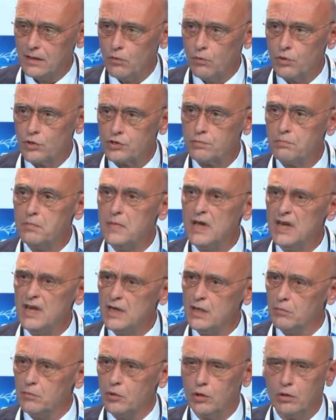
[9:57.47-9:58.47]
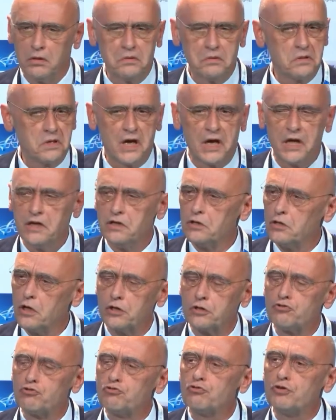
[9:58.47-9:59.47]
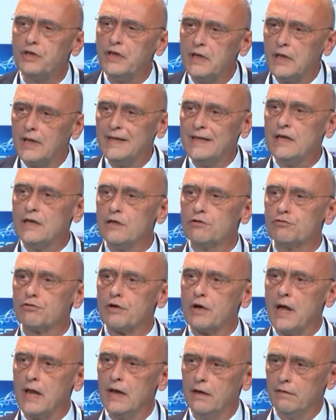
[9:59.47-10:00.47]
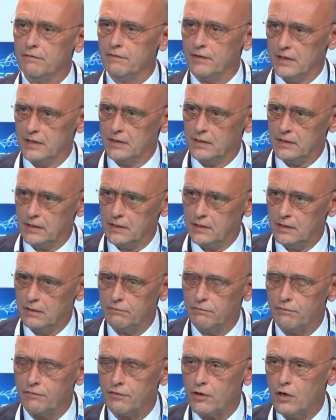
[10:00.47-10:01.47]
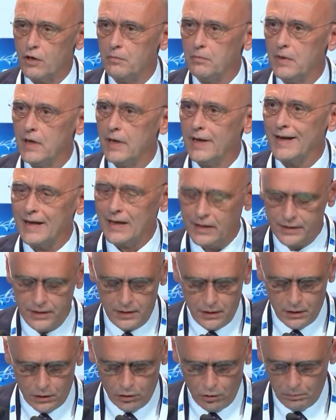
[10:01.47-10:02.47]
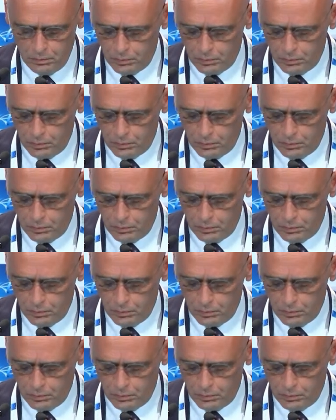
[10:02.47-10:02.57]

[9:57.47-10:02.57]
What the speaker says: was minimal and not really relevant from a clinical